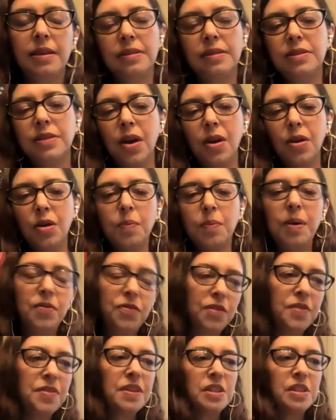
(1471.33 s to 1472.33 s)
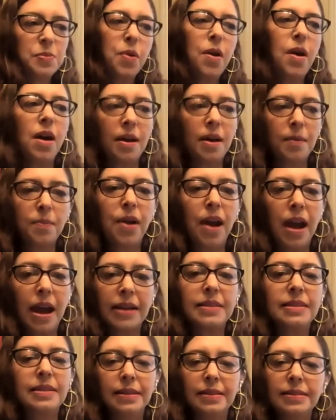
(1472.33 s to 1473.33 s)
But for this
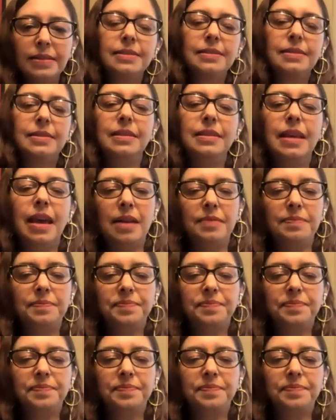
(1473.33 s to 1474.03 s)
practice, yeah.